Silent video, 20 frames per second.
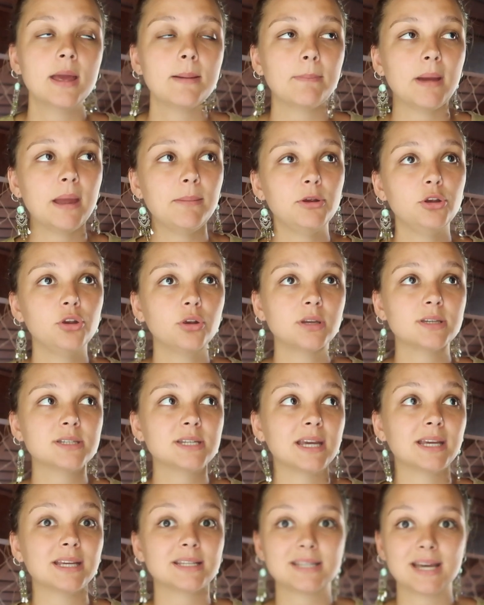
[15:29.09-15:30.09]
Maybe you can
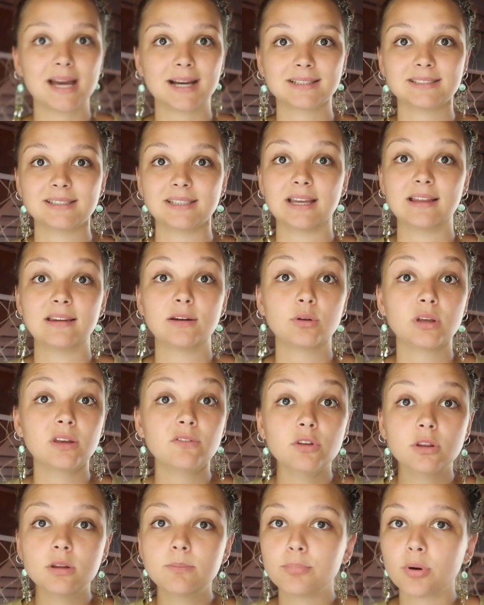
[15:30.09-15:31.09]
take a taxi, and it'll
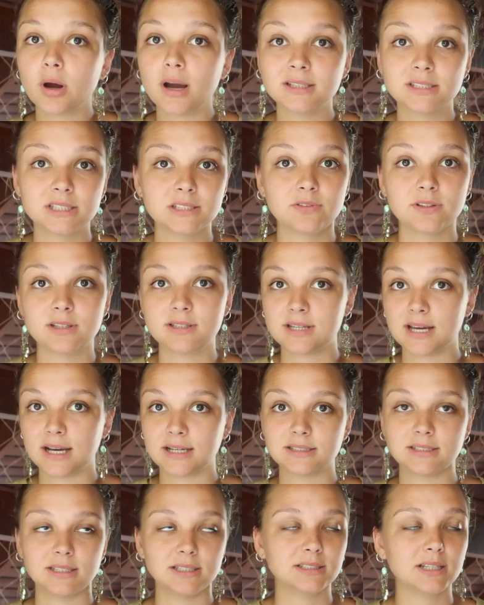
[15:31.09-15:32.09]
give you the prices for the
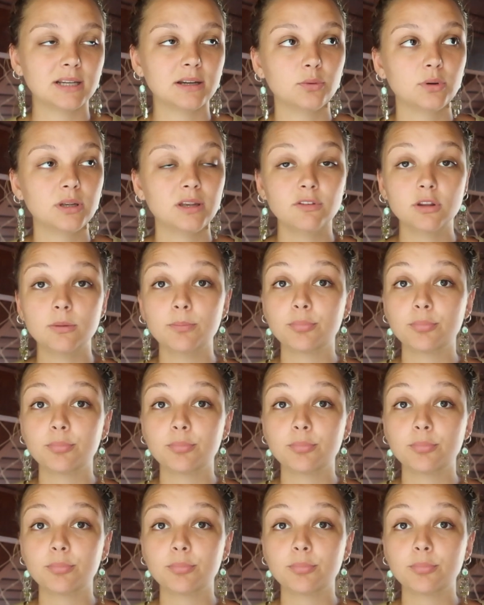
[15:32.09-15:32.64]
taxis, and it'll give you the